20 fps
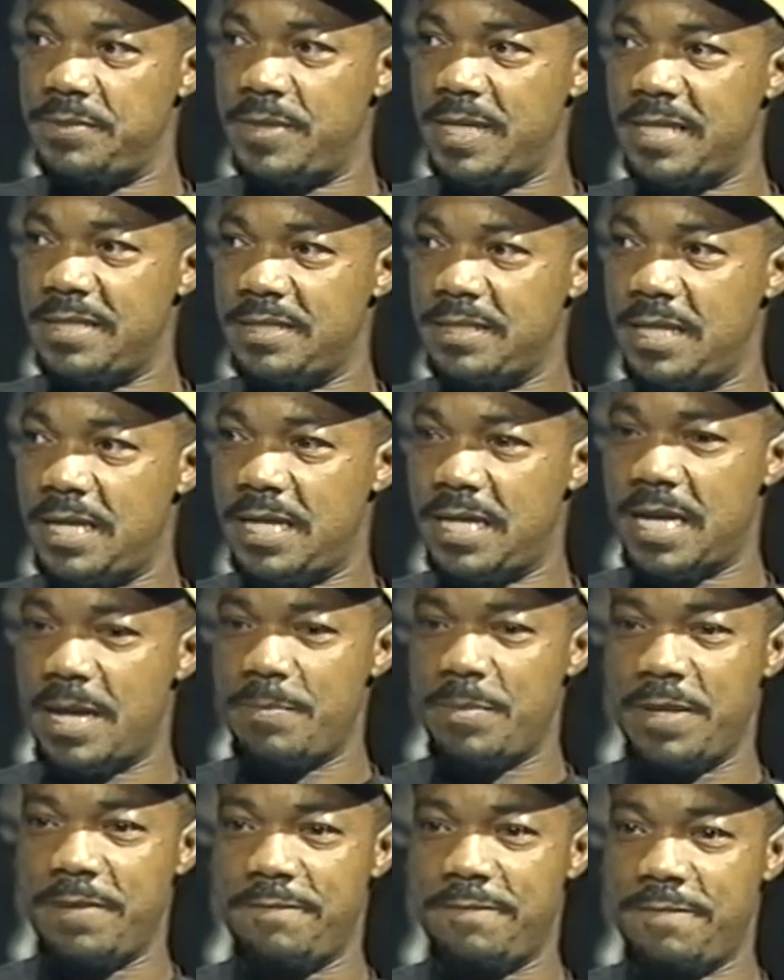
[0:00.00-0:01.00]
When I say that, I
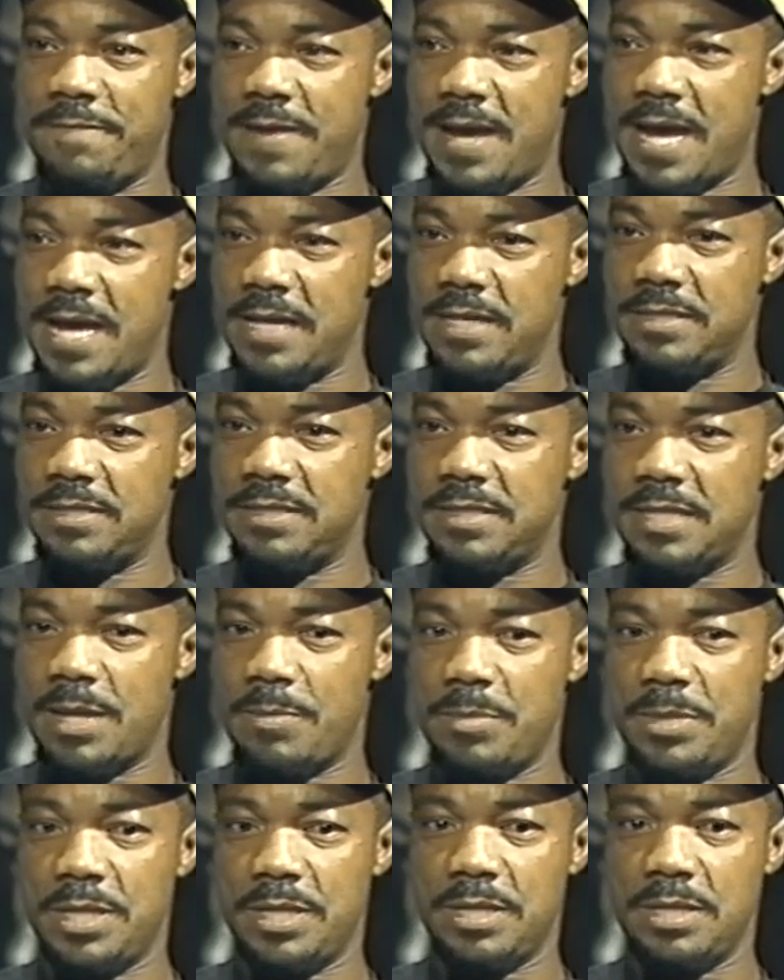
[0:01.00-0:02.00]
mean fans, I
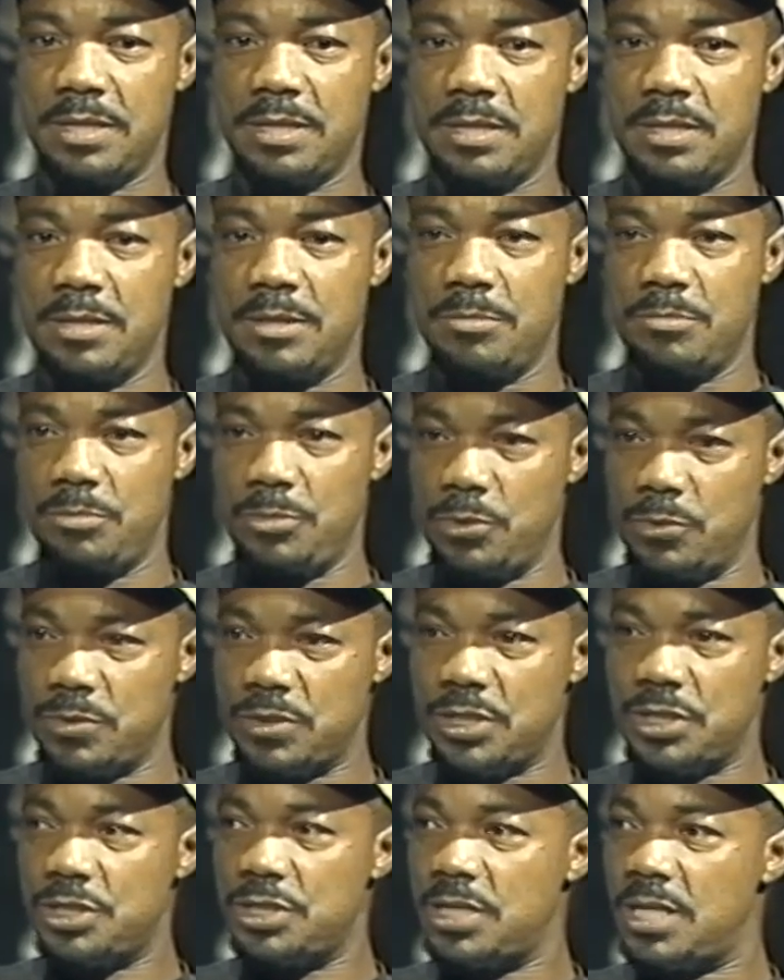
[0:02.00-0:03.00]
mean
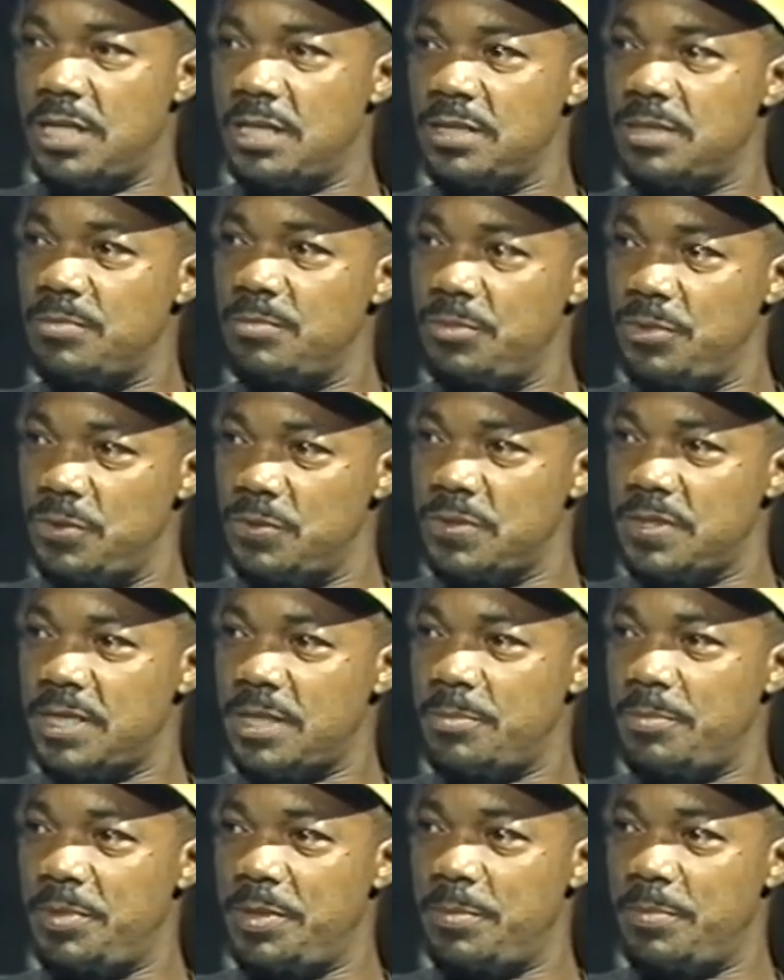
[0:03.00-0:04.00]
musicians,
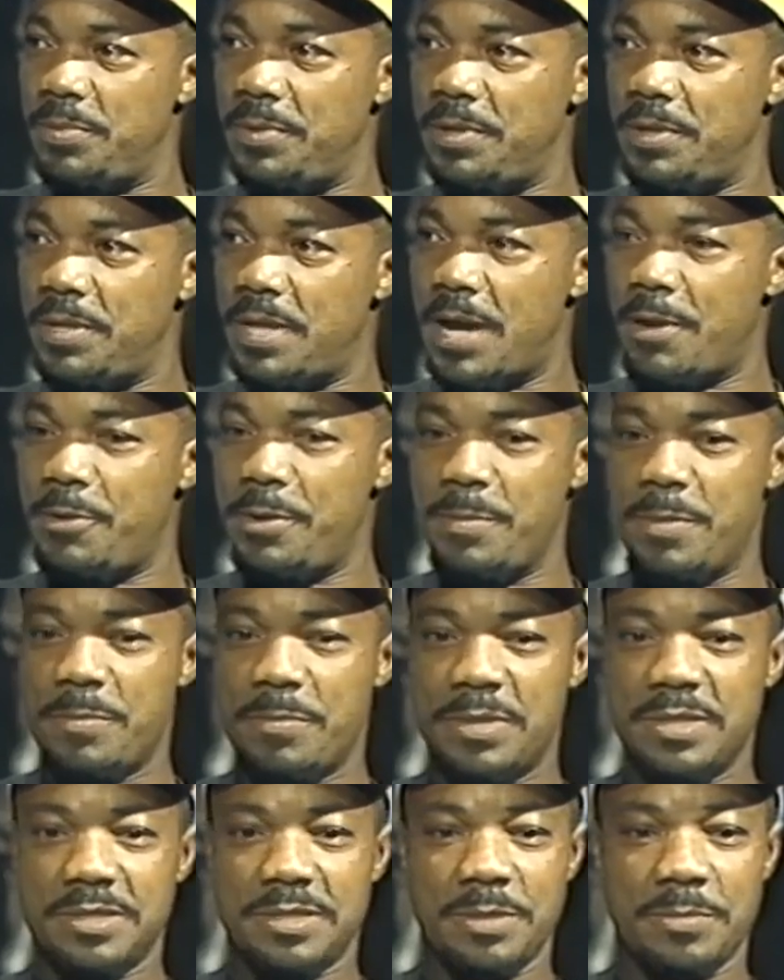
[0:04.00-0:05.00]
music people. I
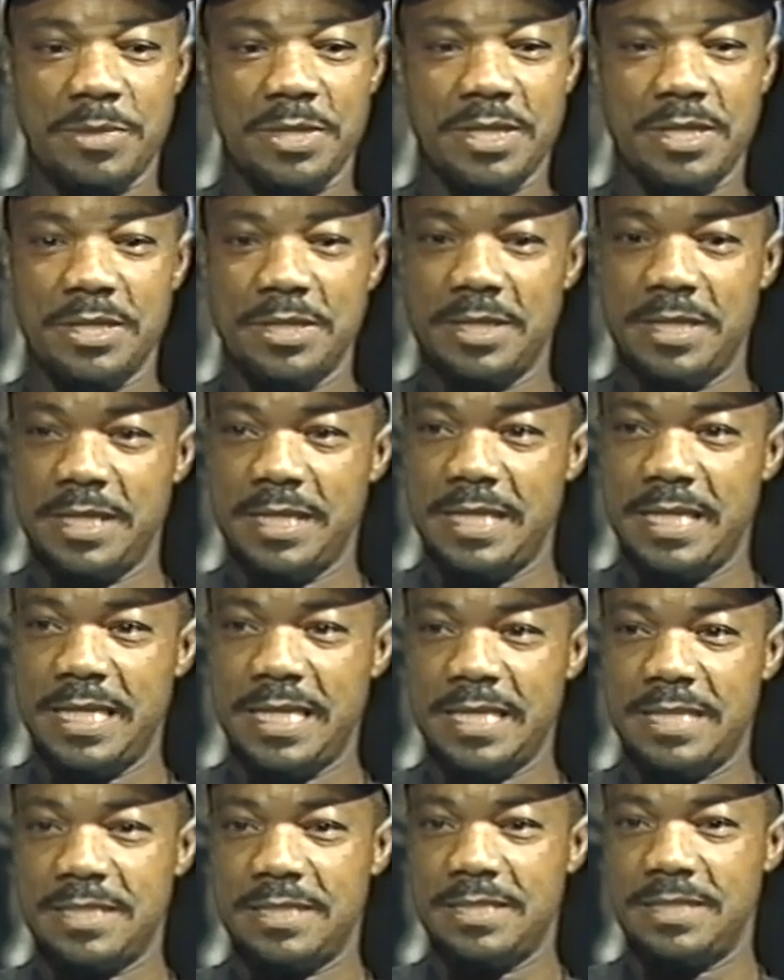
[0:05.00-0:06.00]
remember some of the early
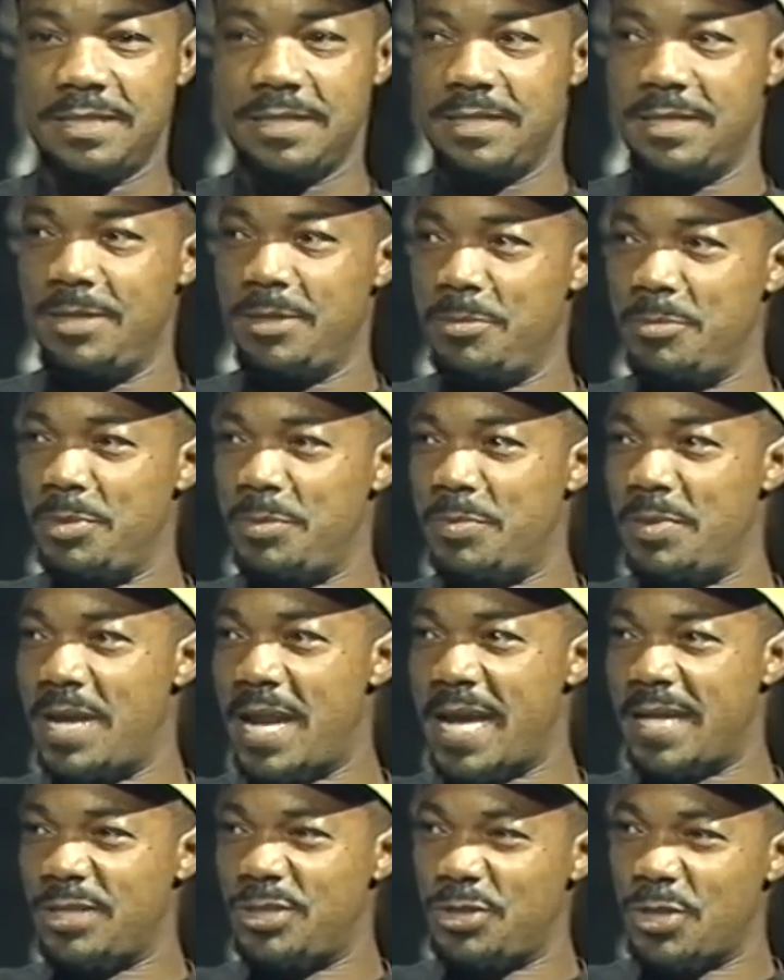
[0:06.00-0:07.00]
days, people
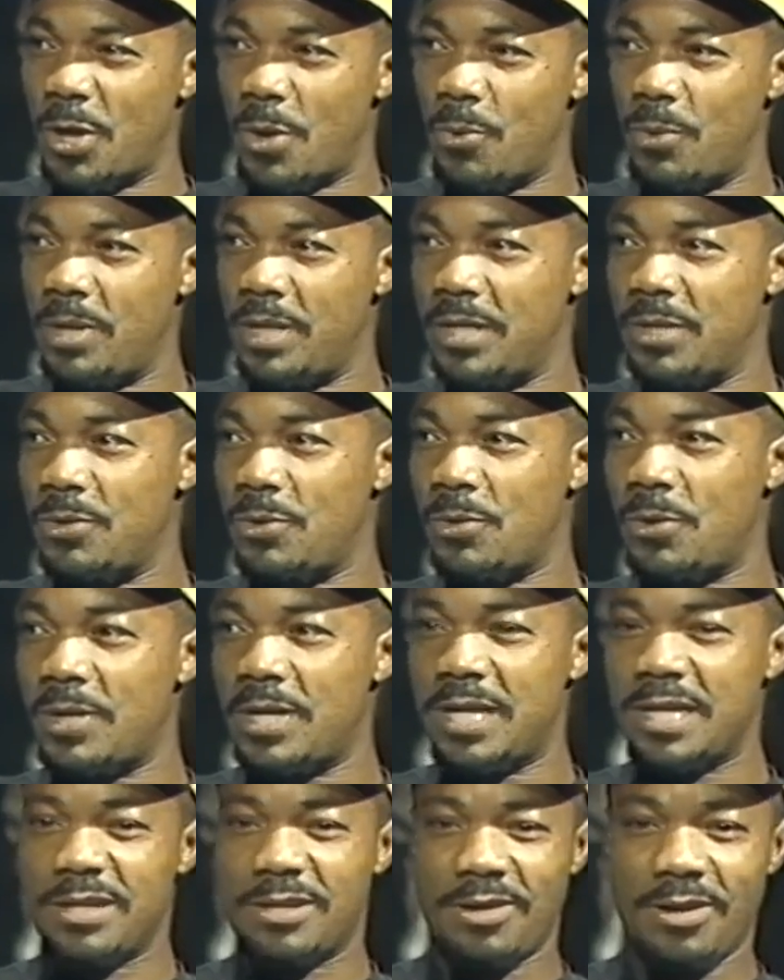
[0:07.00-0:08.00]
like Chow Lennon
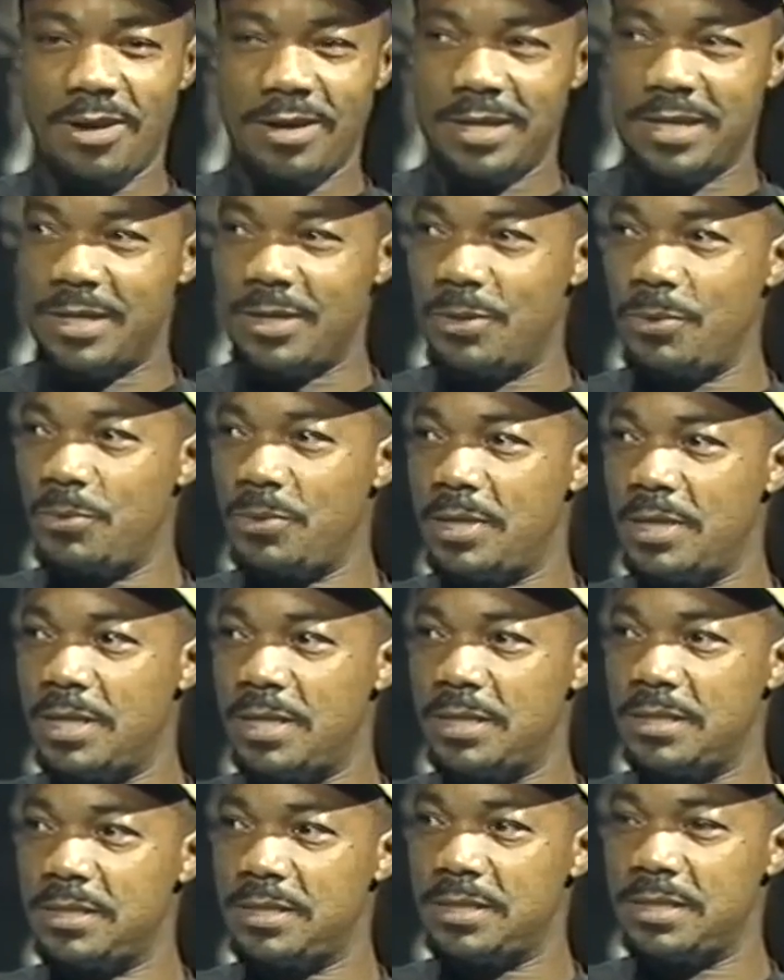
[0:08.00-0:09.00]
and Colin
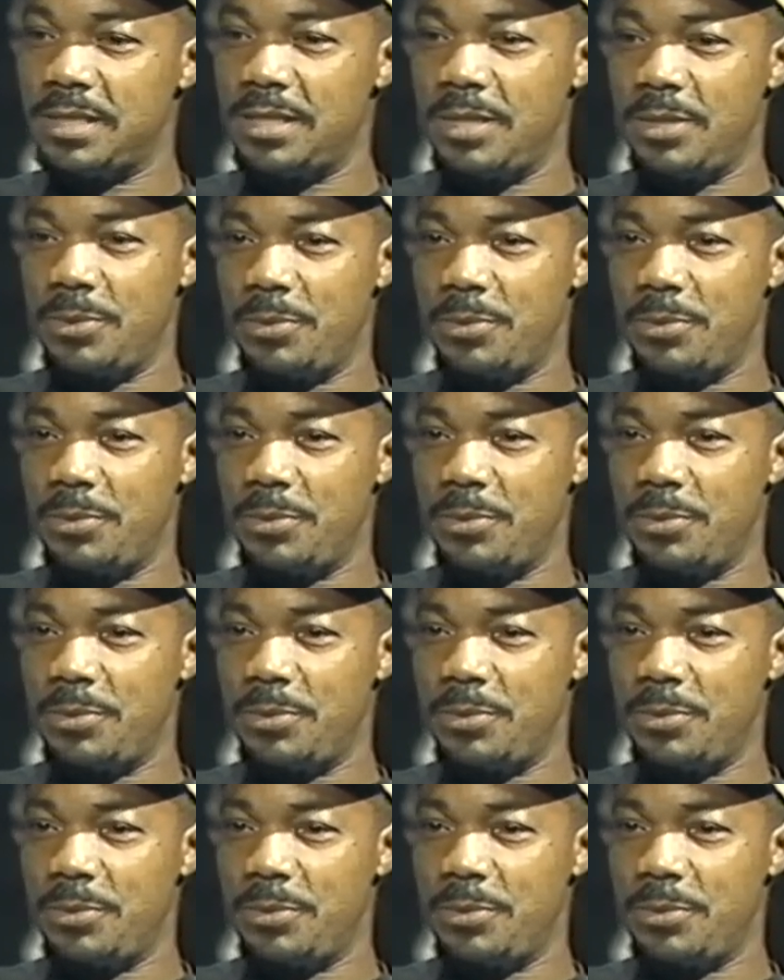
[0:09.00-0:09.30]
Lucas.